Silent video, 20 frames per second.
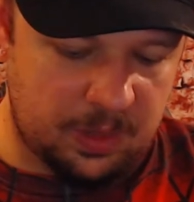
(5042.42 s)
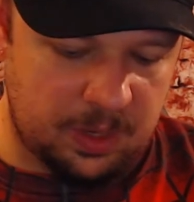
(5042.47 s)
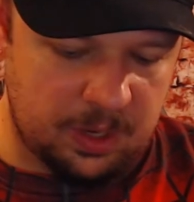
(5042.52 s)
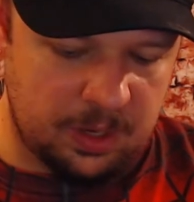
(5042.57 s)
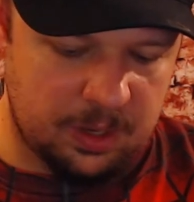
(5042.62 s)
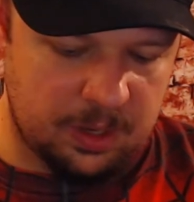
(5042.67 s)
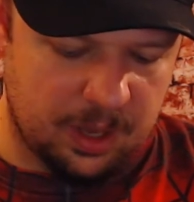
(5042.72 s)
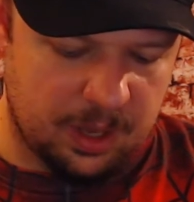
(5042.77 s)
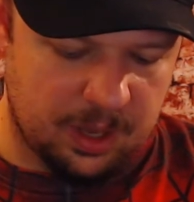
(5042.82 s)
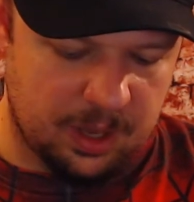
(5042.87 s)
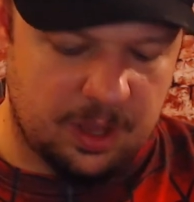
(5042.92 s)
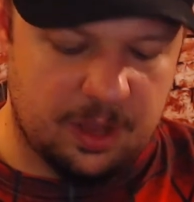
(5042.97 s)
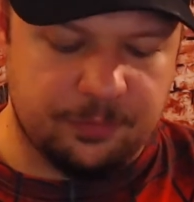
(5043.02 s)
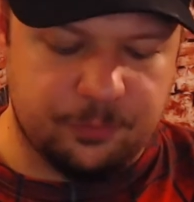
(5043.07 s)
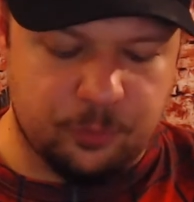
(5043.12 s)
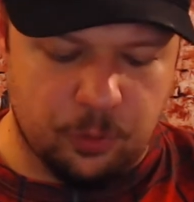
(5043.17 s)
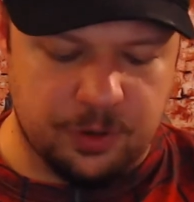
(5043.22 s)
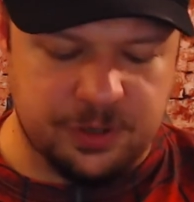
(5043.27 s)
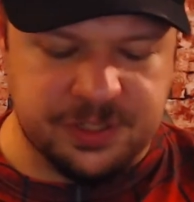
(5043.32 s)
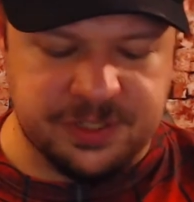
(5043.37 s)
Uh, of
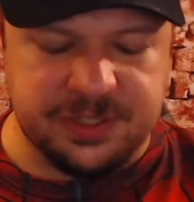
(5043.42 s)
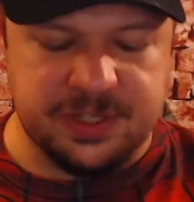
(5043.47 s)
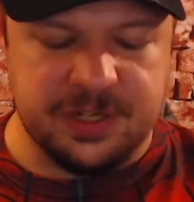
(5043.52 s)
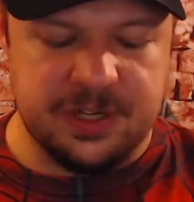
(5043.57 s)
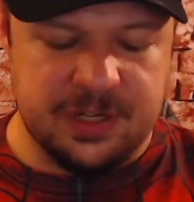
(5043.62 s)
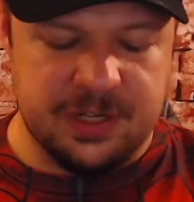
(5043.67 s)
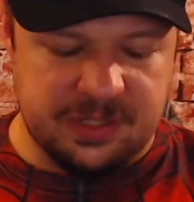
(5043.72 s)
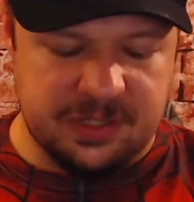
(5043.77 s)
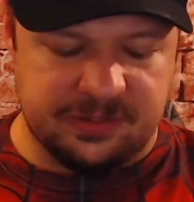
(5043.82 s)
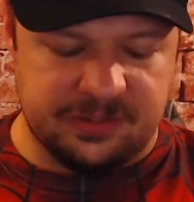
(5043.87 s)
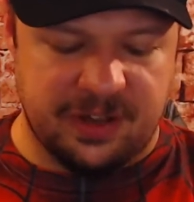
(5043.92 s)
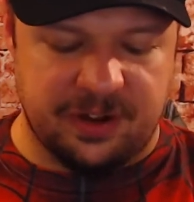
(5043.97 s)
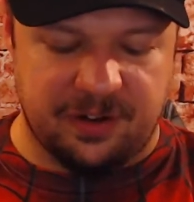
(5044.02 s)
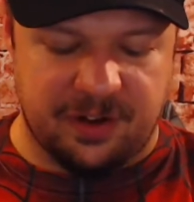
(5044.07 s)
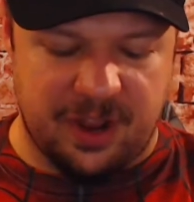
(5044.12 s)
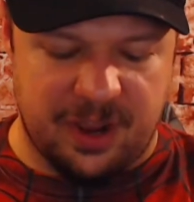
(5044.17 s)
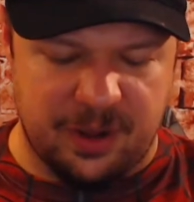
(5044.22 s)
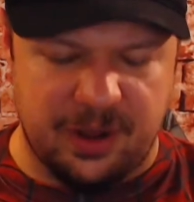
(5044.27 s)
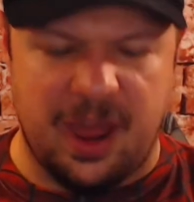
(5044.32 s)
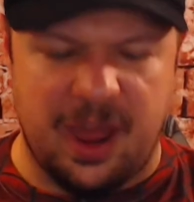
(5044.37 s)
course, later
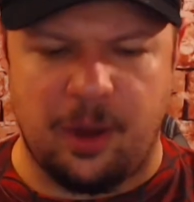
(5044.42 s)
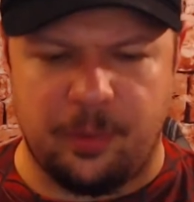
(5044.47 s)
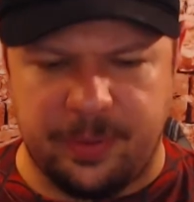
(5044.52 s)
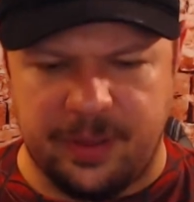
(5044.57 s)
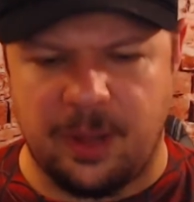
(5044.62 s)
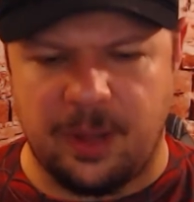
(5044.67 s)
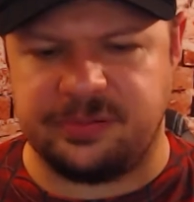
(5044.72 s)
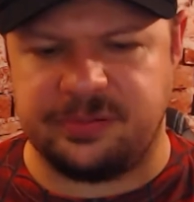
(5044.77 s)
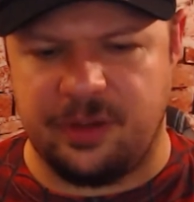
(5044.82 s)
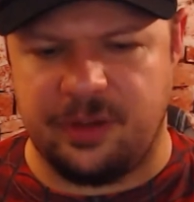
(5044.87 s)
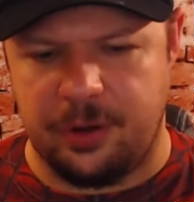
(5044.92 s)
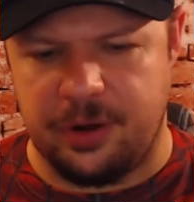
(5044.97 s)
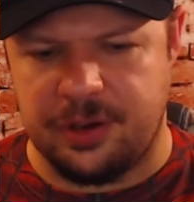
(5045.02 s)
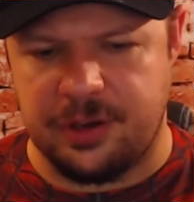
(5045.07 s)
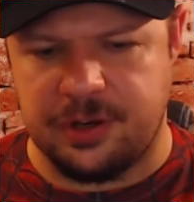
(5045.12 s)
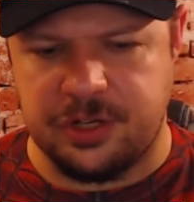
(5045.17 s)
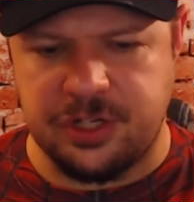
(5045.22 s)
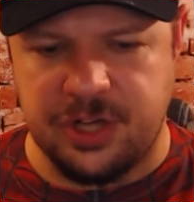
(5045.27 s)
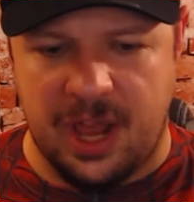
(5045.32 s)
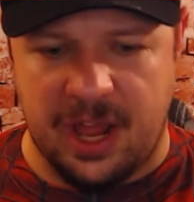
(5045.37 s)
on I'll be uploading
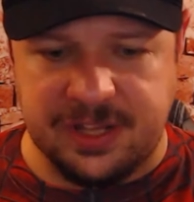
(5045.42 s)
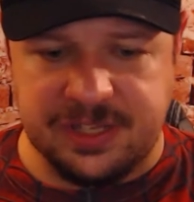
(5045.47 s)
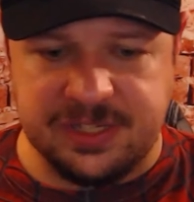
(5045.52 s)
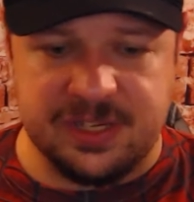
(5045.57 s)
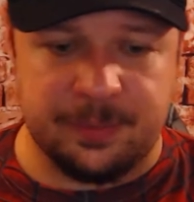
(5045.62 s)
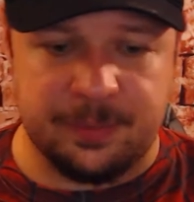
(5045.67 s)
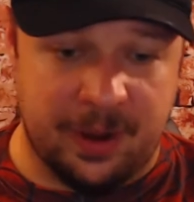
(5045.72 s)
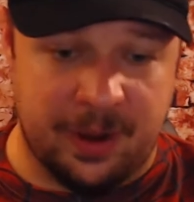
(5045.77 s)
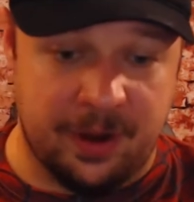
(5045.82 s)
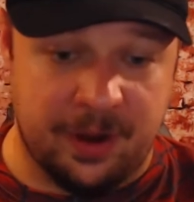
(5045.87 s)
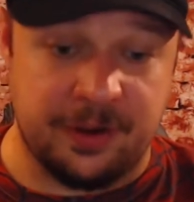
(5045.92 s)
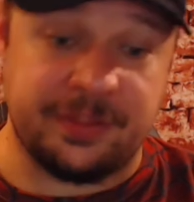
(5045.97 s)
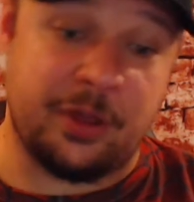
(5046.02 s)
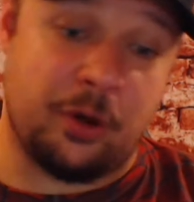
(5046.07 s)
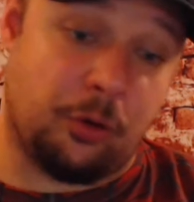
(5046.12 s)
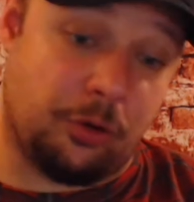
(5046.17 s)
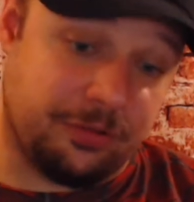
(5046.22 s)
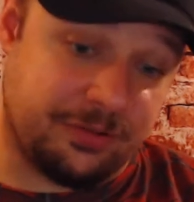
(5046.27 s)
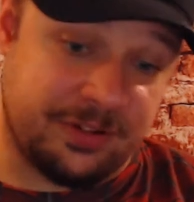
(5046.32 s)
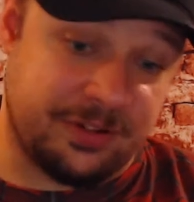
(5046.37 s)
shots comparing the
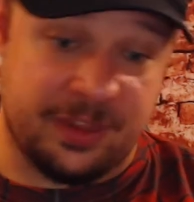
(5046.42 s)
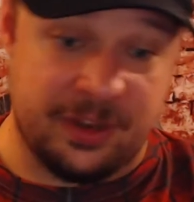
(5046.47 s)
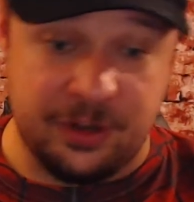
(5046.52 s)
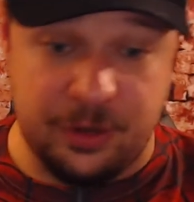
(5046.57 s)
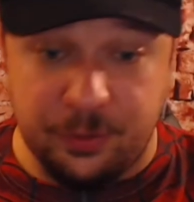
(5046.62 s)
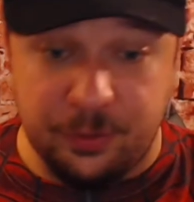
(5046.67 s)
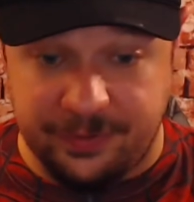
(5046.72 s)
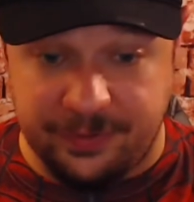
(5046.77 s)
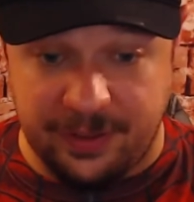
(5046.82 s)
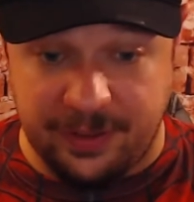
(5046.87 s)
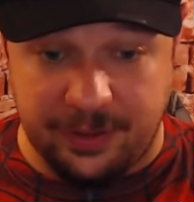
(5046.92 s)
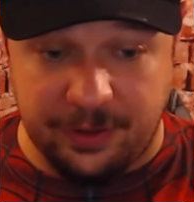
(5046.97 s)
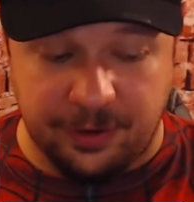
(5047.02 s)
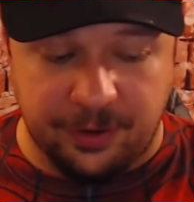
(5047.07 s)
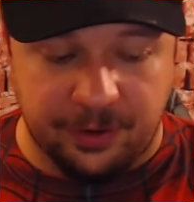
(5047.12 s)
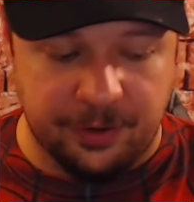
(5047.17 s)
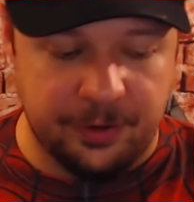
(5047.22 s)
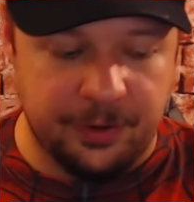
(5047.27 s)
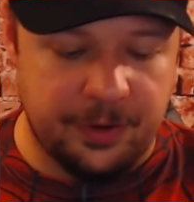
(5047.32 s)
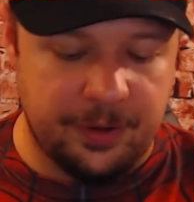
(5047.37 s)
old and the new
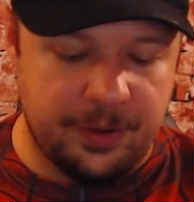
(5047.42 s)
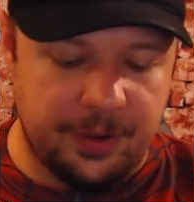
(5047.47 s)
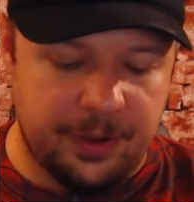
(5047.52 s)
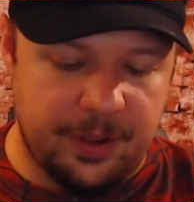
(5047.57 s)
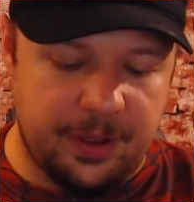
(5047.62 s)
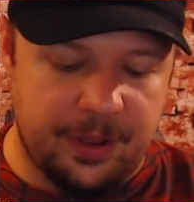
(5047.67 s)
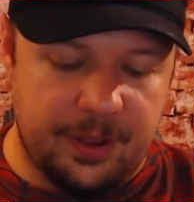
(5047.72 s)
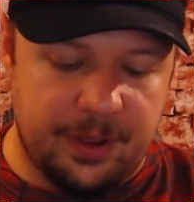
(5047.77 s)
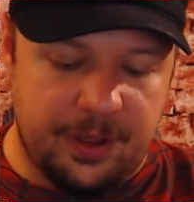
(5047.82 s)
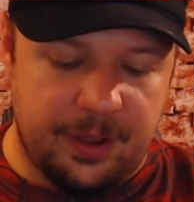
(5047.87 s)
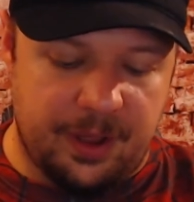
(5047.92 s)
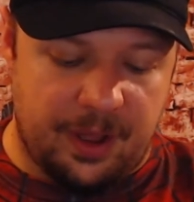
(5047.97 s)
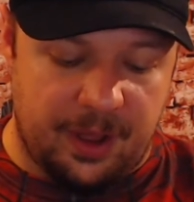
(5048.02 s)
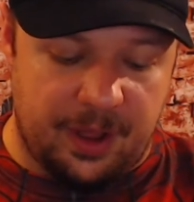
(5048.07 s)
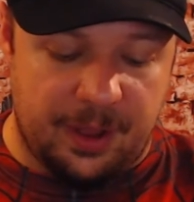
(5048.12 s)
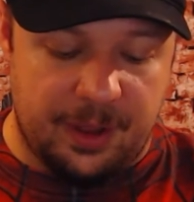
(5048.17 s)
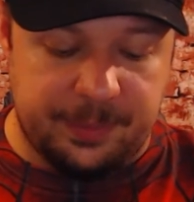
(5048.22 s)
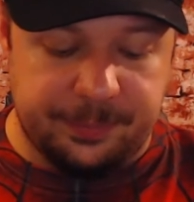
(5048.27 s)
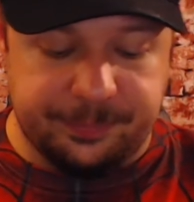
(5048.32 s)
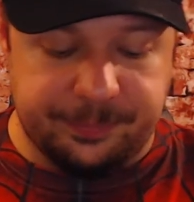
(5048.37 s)
figure.
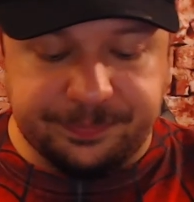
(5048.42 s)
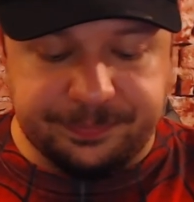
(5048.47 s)
Uh...